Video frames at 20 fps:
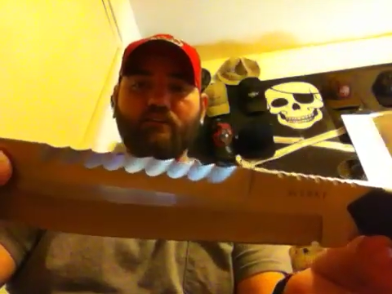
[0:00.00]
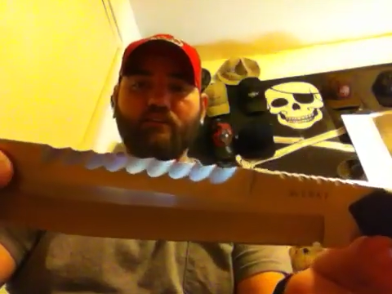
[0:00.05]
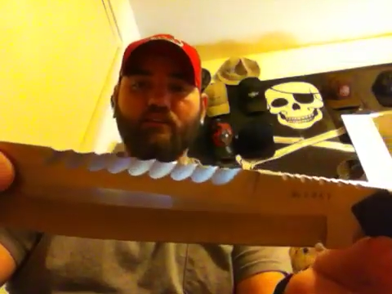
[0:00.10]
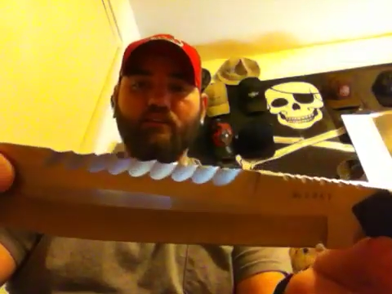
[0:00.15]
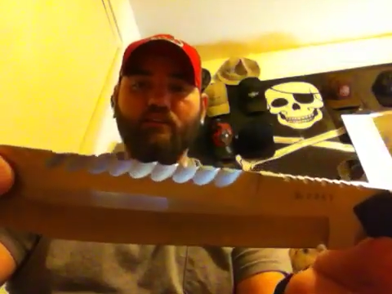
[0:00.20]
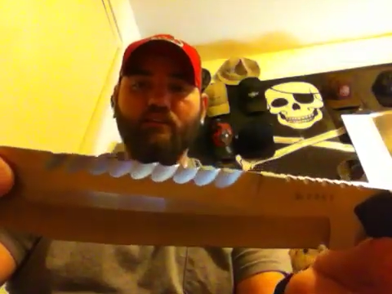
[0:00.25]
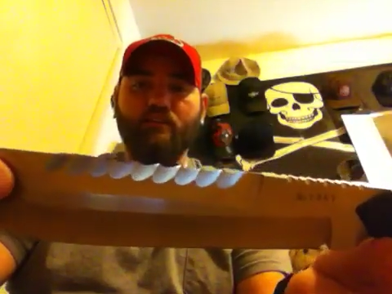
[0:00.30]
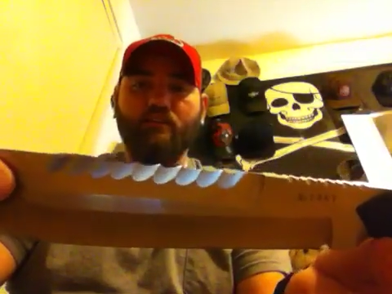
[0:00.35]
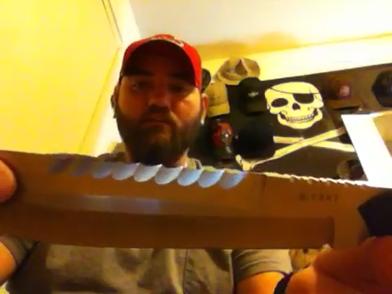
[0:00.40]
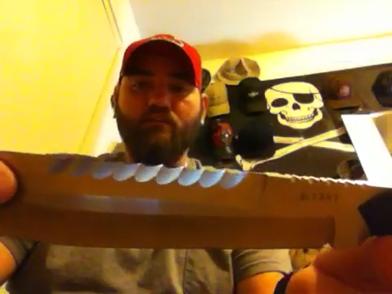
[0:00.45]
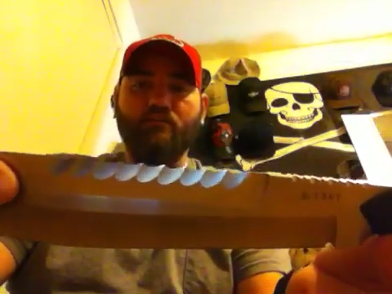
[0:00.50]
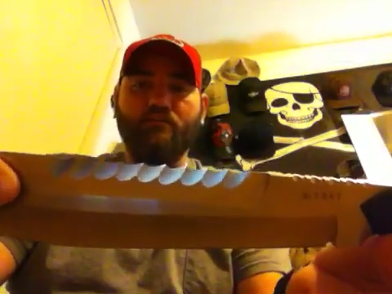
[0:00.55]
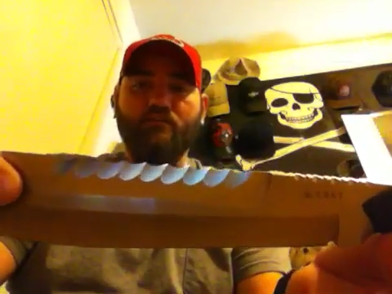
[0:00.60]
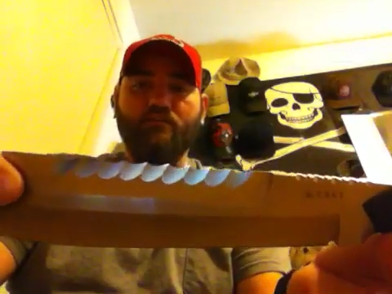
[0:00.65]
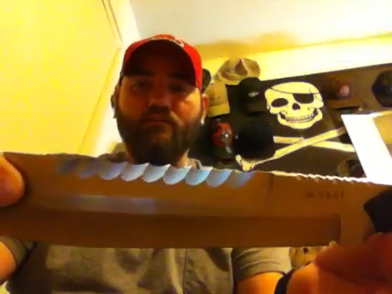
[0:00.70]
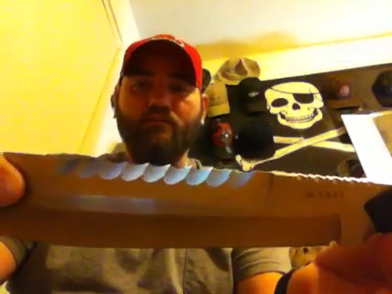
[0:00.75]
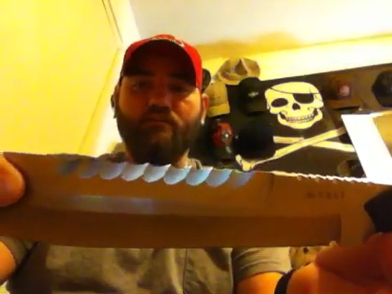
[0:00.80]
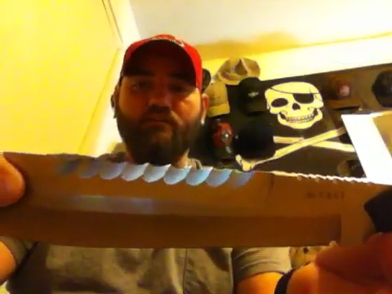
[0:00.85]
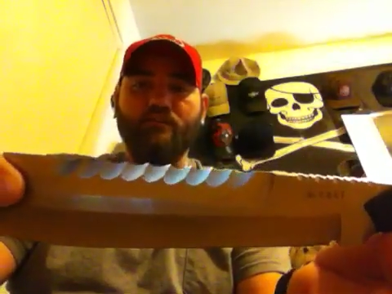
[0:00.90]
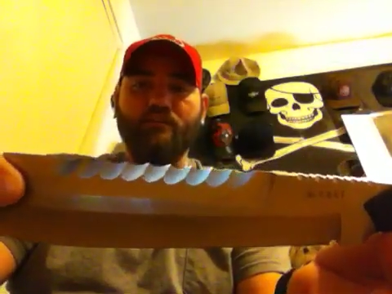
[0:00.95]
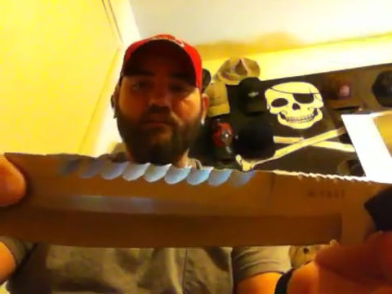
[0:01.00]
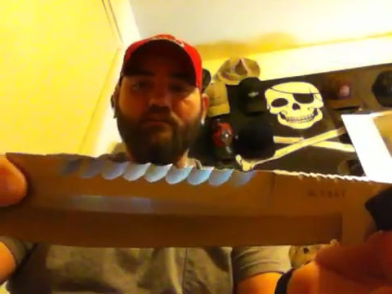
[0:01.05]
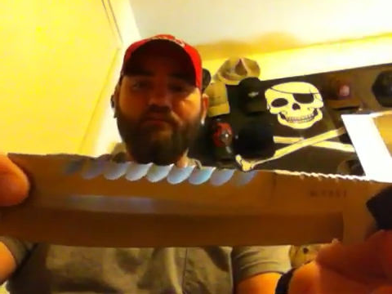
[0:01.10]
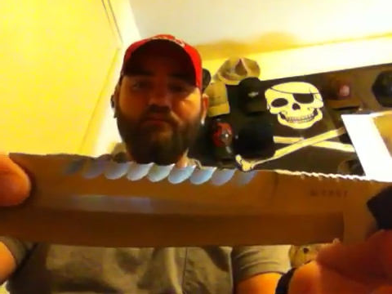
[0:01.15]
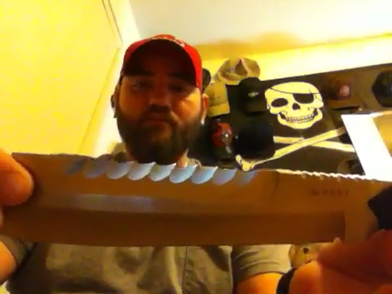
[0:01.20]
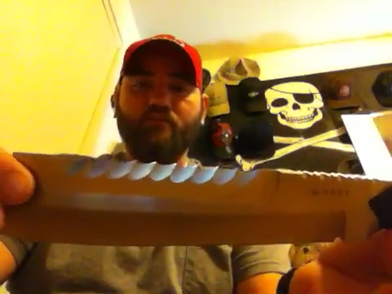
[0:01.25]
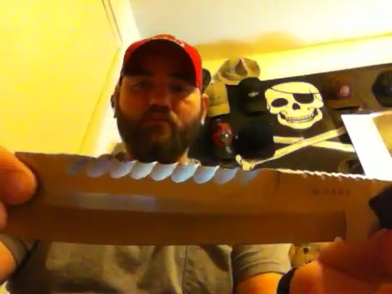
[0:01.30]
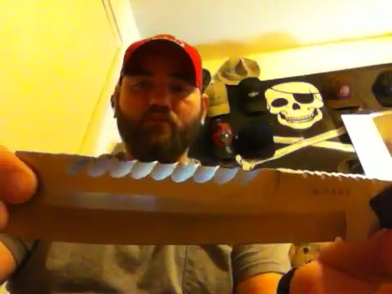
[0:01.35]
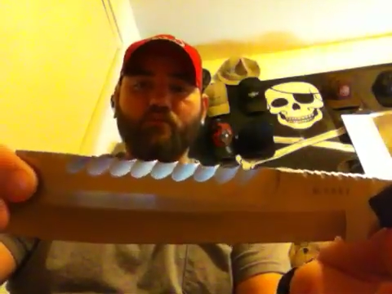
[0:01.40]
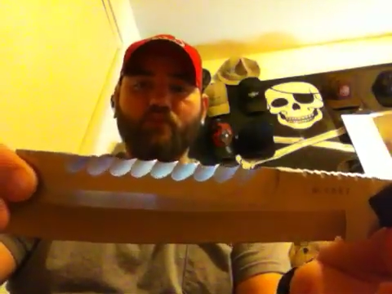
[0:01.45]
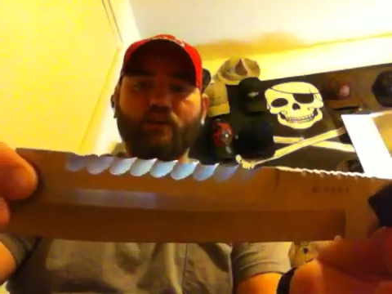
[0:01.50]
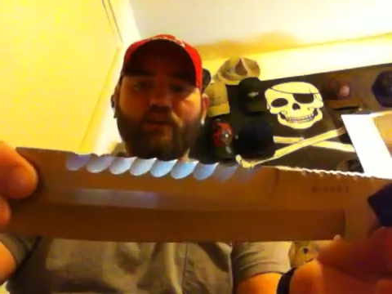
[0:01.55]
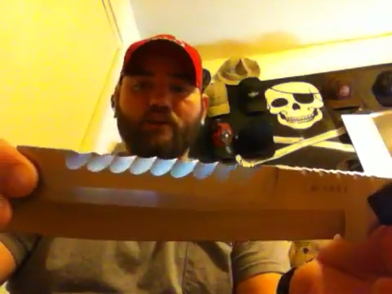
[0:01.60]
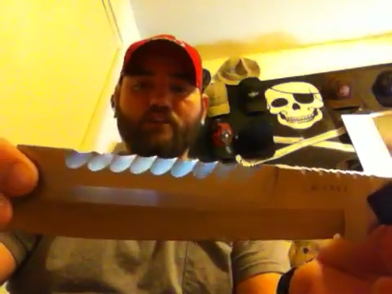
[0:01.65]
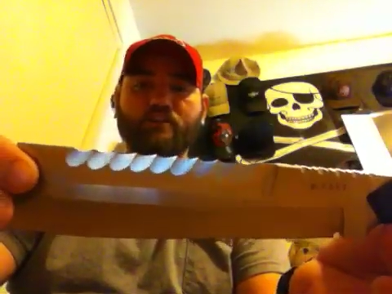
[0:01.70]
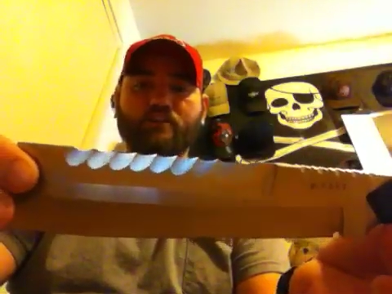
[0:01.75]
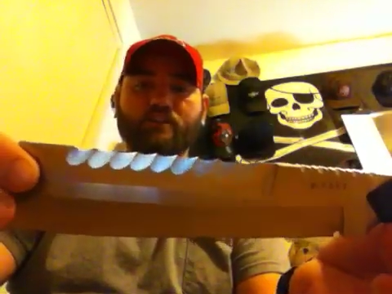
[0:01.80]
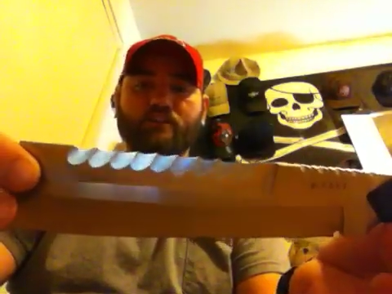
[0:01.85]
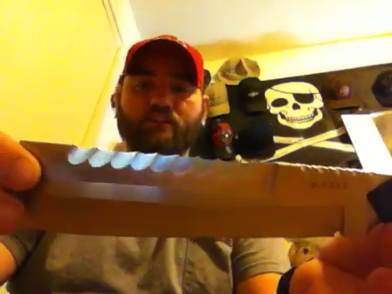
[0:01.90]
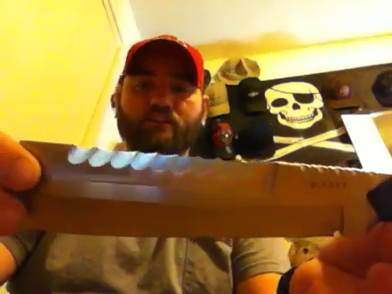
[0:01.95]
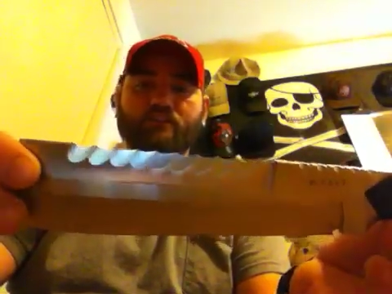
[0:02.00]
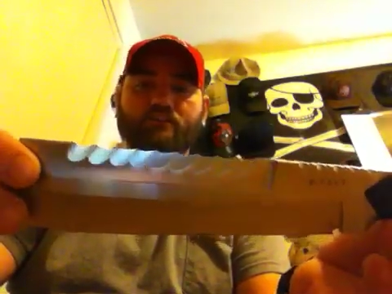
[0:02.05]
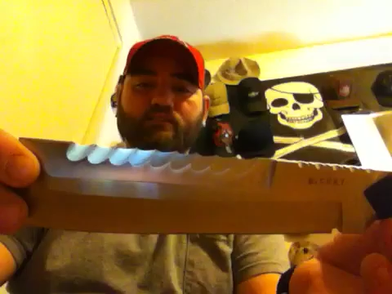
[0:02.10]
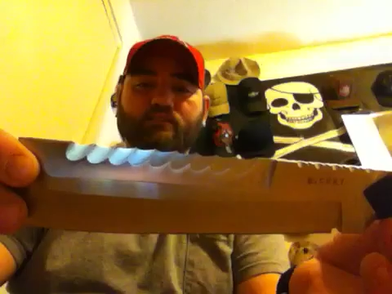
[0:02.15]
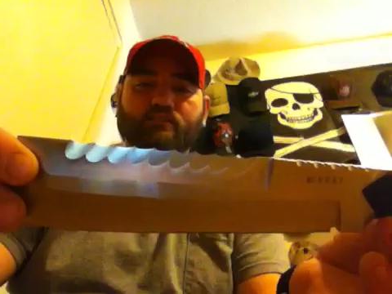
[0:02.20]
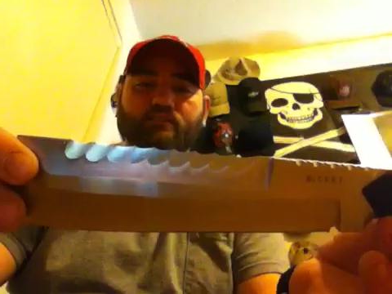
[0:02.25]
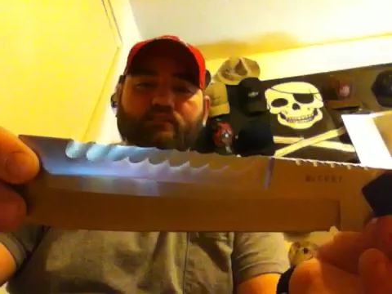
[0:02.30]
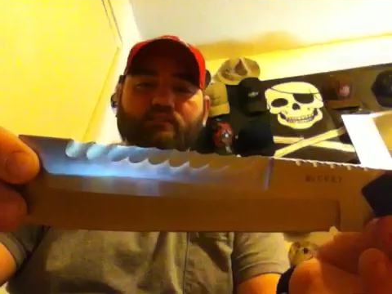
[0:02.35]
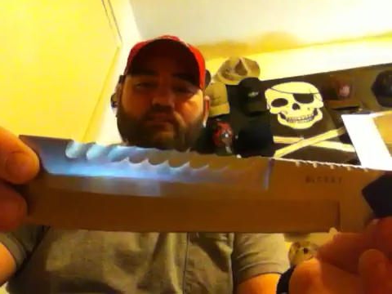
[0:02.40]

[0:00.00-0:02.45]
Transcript: of the VIF serrations.